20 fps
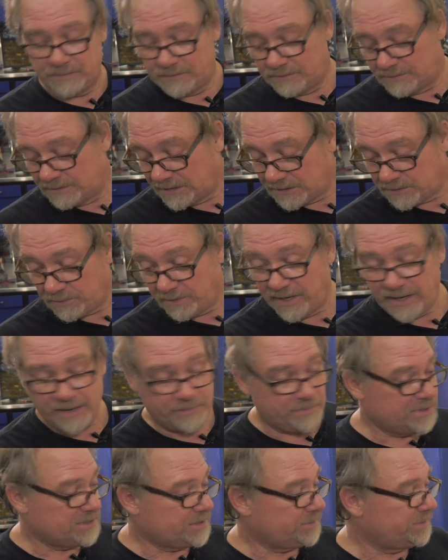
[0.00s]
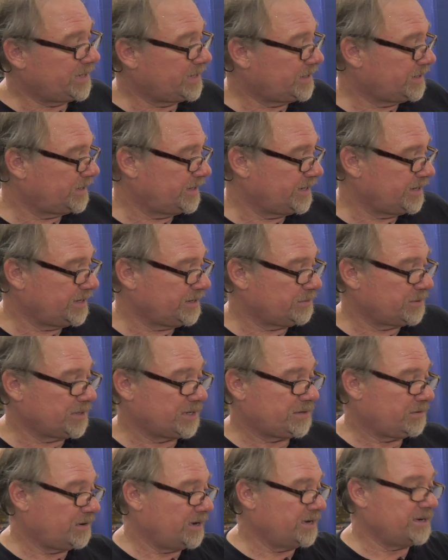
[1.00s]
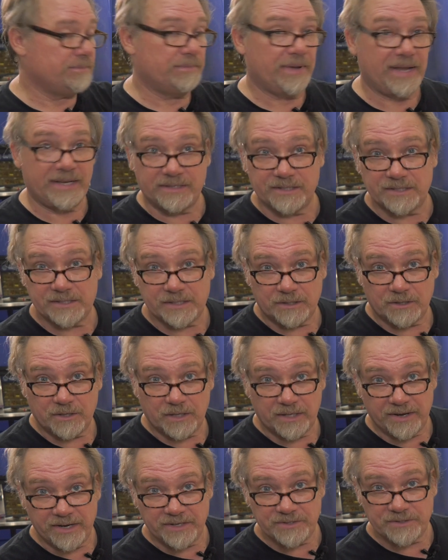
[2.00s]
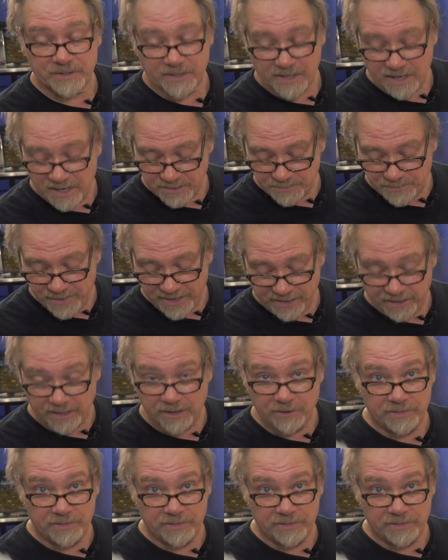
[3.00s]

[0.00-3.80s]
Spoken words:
This one happens to be clear. We're trying to make this a little nicer cosmetically,